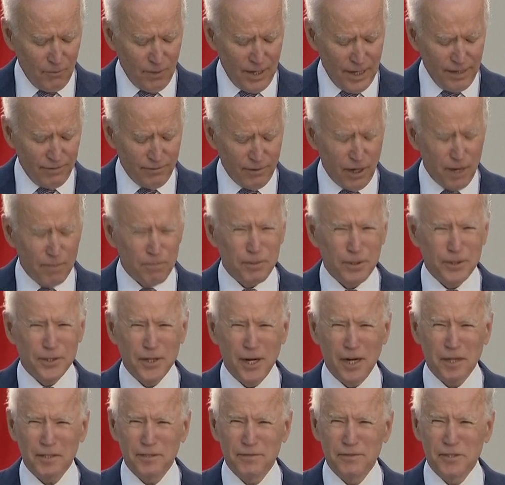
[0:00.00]
We had a very
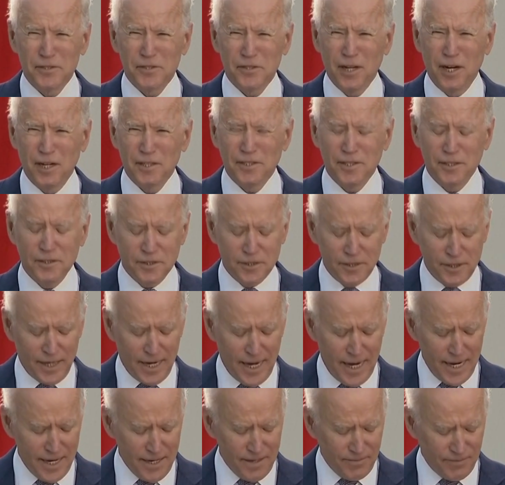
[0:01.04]
productive discussion
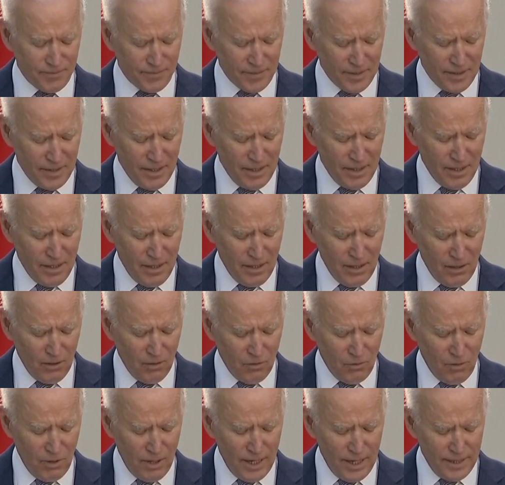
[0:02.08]
today.
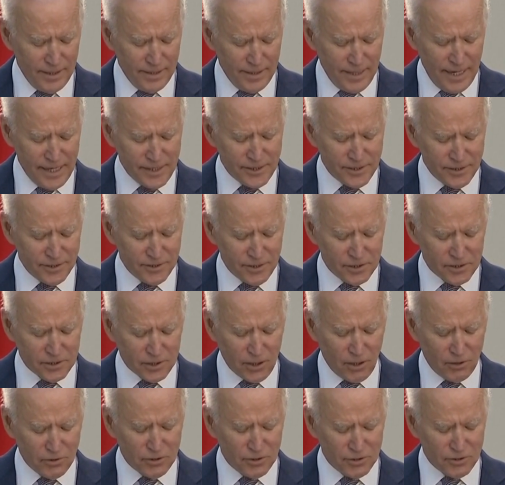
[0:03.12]
When nations as
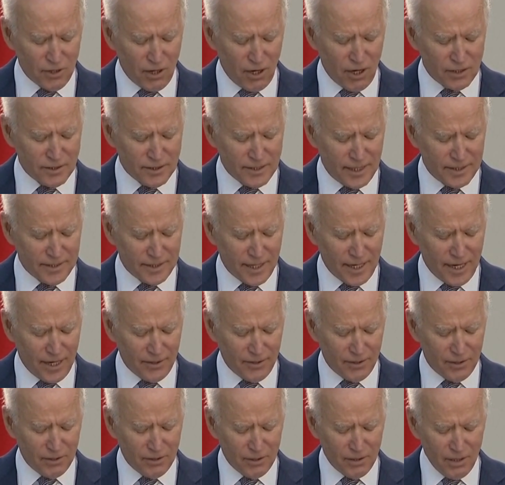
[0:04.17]
close as ours get
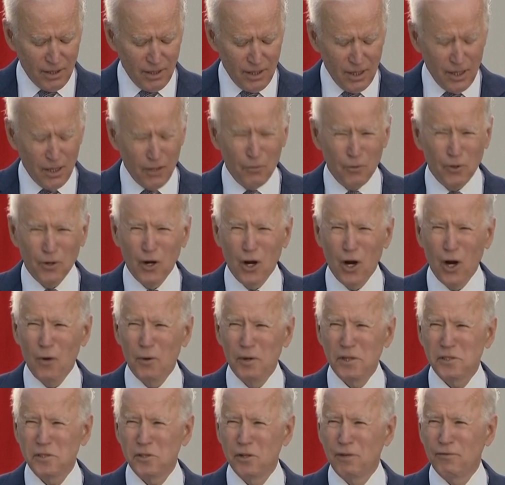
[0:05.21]
together, we
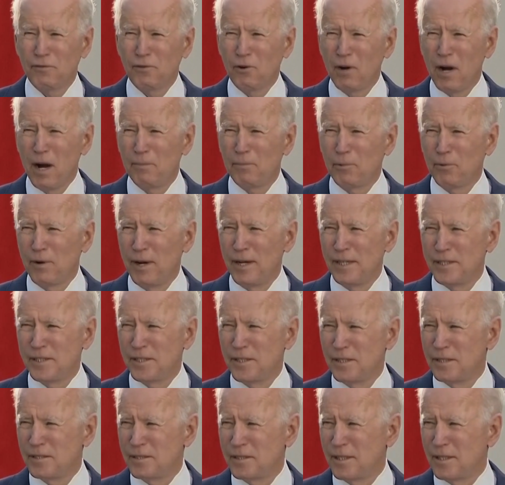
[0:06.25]
always look for
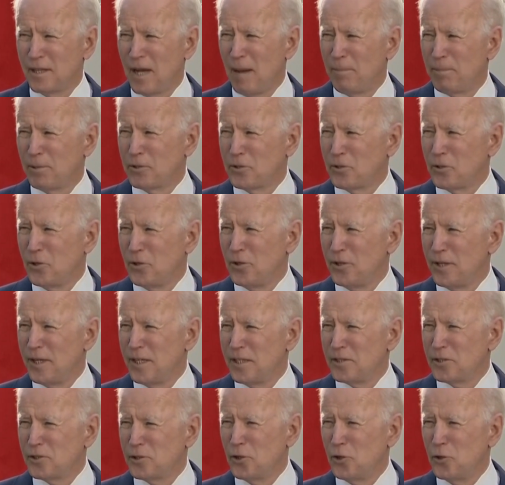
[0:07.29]
operations and
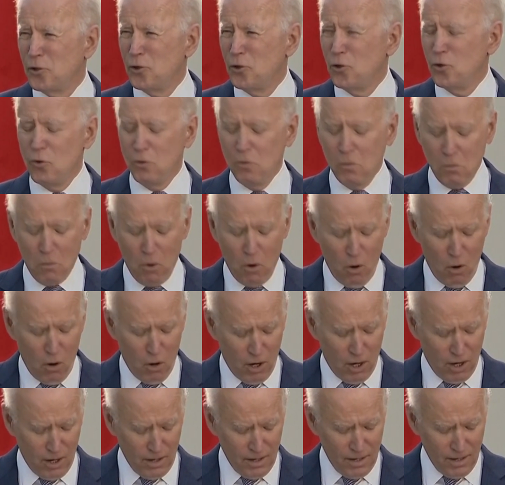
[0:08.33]
opportunities to do
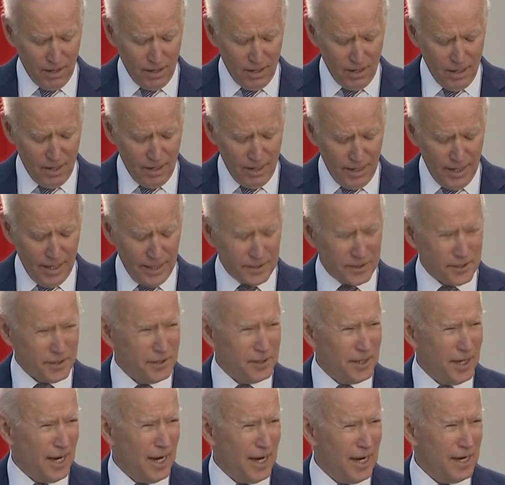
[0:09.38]
more. And
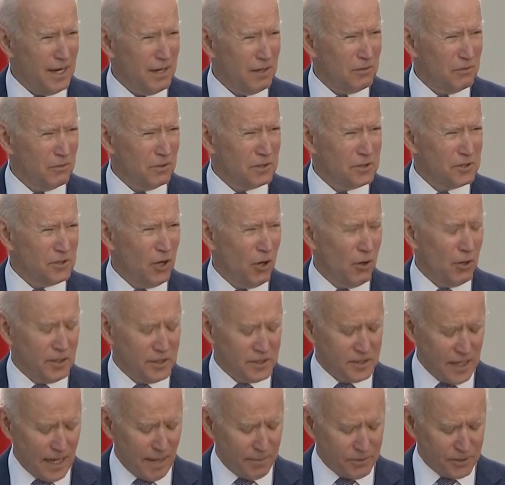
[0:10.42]
today was no
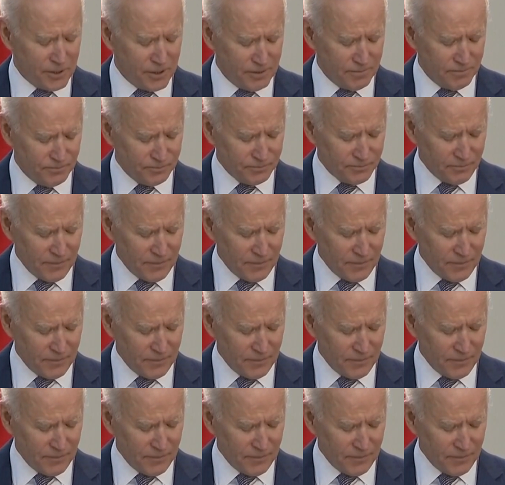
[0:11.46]
exception.